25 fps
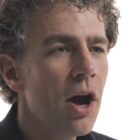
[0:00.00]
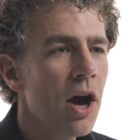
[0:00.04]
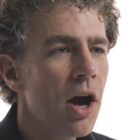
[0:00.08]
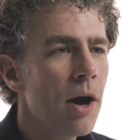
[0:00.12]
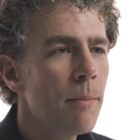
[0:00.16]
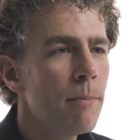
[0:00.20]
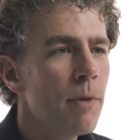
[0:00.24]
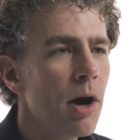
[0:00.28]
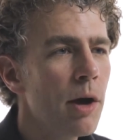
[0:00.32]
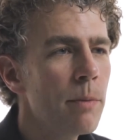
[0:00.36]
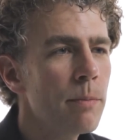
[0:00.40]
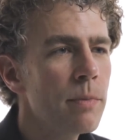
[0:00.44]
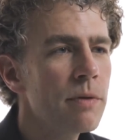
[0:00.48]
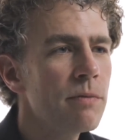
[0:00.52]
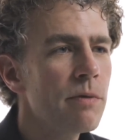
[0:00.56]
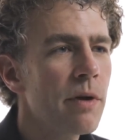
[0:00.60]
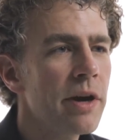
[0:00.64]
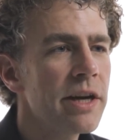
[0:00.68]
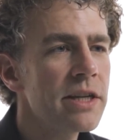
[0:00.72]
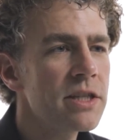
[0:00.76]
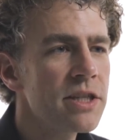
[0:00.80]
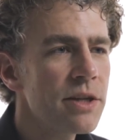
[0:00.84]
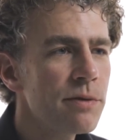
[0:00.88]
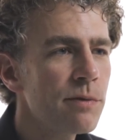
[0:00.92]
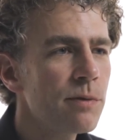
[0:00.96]
uh, might be
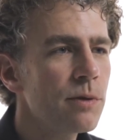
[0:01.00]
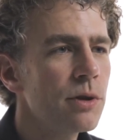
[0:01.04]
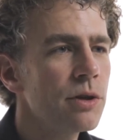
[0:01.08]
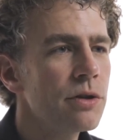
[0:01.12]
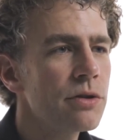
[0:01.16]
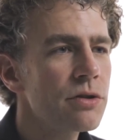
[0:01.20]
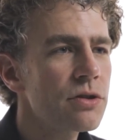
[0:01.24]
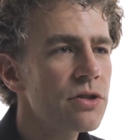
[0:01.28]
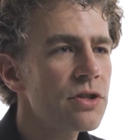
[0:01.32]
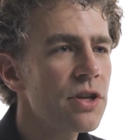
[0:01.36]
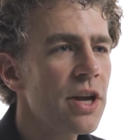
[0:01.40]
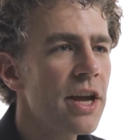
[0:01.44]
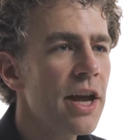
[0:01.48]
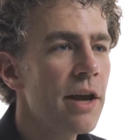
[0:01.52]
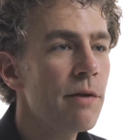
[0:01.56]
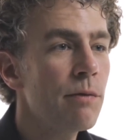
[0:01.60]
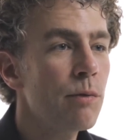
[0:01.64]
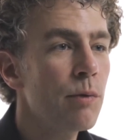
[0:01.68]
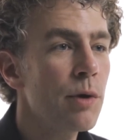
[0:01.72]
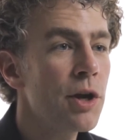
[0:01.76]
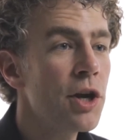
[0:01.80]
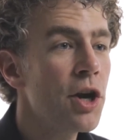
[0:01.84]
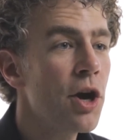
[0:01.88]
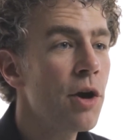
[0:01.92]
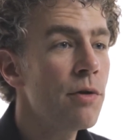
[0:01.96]
very different
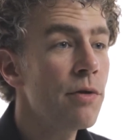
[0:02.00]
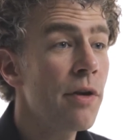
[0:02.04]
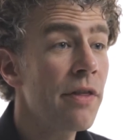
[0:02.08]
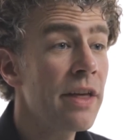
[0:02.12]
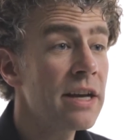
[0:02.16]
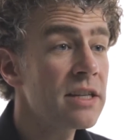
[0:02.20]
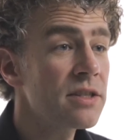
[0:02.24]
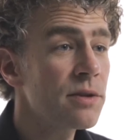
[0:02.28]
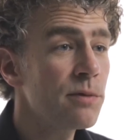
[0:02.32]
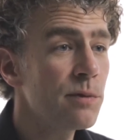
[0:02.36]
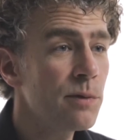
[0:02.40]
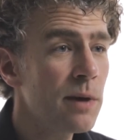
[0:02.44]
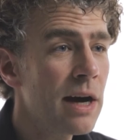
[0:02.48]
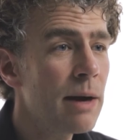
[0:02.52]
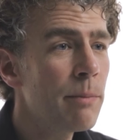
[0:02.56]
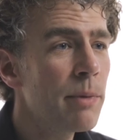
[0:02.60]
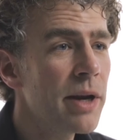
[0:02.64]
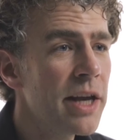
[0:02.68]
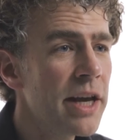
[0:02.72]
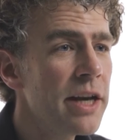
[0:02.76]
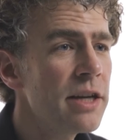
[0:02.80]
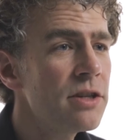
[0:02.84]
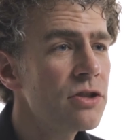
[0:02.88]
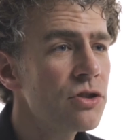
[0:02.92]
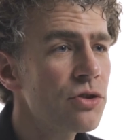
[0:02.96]
if we know that there's a
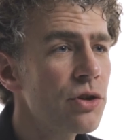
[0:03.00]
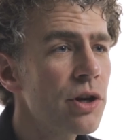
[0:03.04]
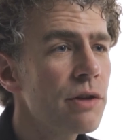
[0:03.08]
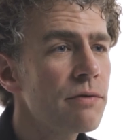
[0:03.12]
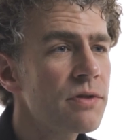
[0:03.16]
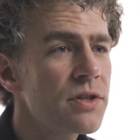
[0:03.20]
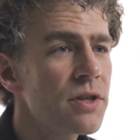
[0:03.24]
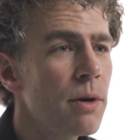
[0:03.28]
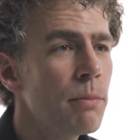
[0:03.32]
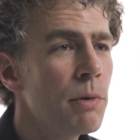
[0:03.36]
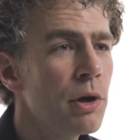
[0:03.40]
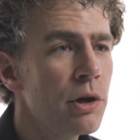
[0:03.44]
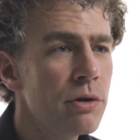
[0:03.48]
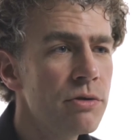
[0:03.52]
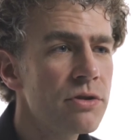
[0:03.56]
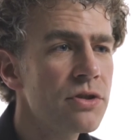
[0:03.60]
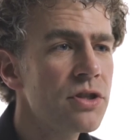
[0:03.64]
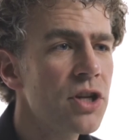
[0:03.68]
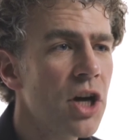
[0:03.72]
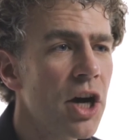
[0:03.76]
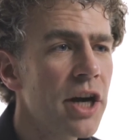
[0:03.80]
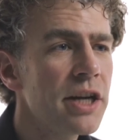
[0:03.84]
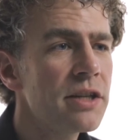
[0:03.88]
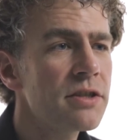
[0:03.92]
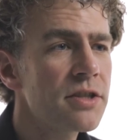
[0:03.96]
family history of someone who's
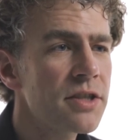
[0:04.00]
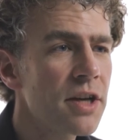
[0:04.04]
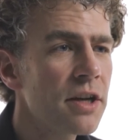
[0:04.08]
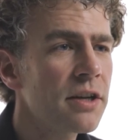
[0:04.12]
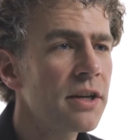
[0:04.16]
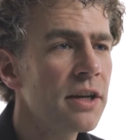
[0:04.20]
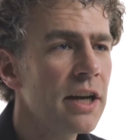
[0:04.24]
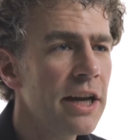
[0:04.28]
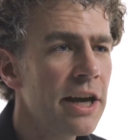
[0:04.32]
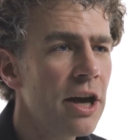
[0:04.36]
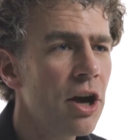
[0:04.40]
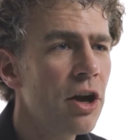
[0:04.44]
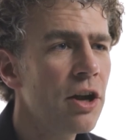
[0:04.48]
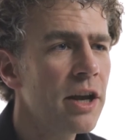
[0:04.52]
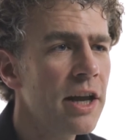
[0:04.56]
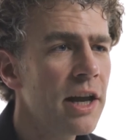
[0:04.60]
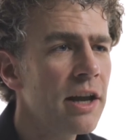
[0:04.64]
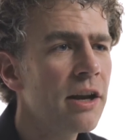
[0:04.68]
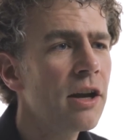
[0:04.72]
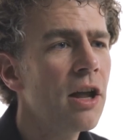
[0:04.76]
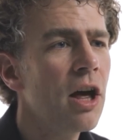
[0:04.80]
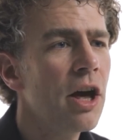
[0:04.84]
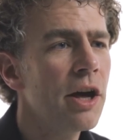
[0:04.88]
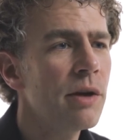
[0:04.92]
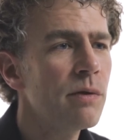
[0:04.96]
died suddenly early in